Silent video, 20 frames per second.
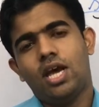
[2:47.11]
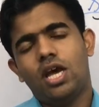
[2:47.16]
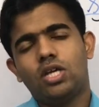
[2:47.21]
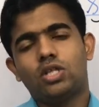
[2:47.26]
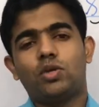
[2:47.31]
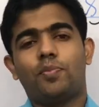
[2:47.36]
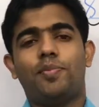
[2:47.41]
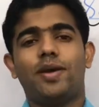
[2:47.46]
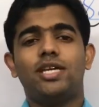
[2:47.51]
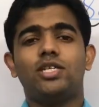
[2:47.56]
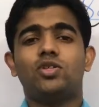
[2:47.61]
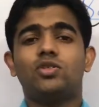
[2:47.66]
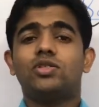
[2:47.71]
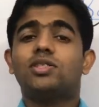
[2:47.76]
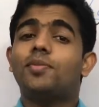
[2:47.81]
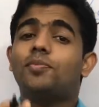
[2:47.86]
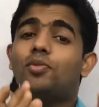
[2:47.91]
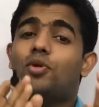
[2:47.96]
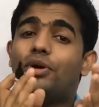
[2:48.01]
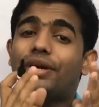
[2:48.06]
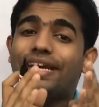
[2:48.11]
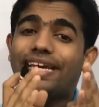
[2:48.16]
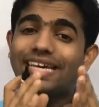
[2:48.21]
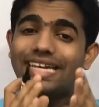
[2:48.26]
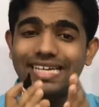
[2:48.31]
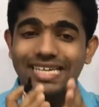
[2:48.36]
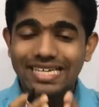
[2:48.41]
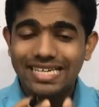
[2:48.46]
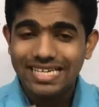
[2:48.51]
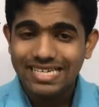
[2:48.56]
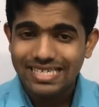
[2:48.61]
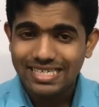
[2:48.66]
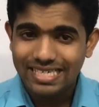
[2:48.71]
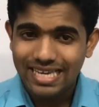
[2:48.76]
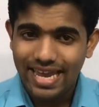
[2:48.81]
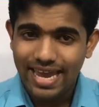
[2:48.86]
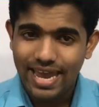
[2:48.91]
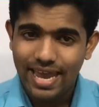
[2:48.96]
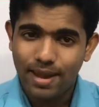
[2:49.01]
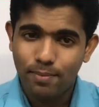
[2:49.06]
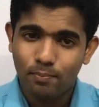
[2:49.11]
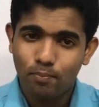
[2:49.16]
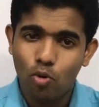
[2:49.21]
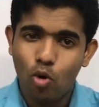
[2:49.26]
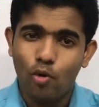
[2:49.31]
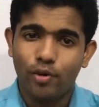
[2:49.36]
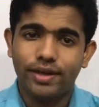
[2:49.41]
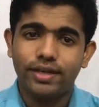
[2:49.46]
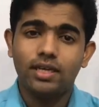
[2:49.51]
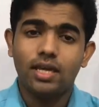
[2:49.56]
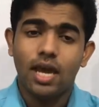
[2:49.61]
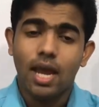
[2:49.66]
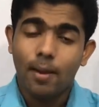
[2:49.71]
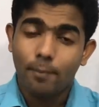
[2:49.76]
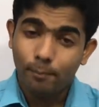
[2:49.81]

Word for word: So base of support is a point